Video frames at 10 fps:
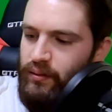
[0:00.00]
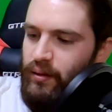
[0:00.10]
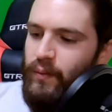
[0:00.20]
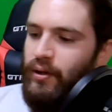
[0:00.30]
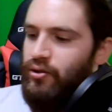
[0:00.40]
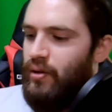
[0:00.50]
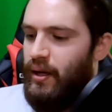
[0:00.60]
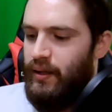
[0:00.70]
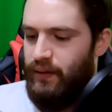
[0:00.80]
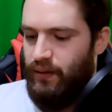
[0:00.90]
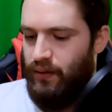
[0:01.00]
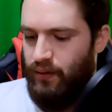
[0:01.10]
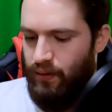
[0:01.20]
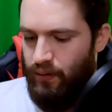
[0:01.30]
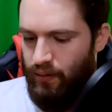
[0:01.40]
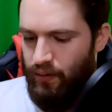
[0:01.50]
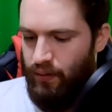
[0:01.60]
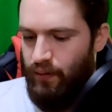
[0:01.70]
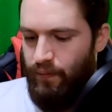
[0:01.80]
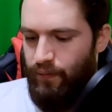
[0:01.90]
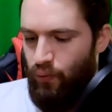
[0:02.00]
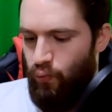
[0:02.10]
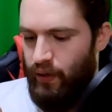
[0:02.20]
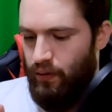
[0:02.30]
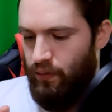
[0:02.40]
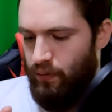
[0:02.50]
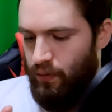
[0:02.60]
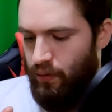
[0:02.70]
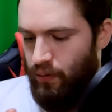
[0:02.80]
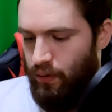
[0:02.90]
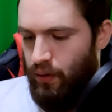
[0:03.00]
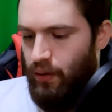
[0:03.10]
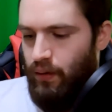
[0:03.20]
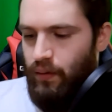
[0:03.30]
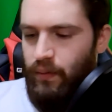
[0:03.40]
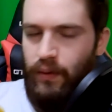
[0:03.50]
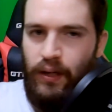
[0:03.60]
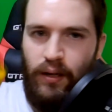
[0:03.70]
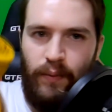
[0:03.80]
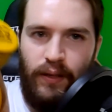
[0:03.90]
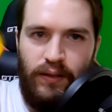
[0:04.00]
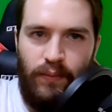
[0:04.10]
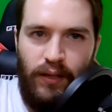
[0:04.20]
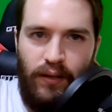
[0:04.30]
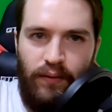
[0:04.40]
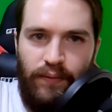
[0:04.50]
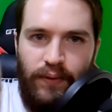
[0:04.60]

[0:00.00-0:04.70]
I want to try it for real. What we got here? We got some kind of...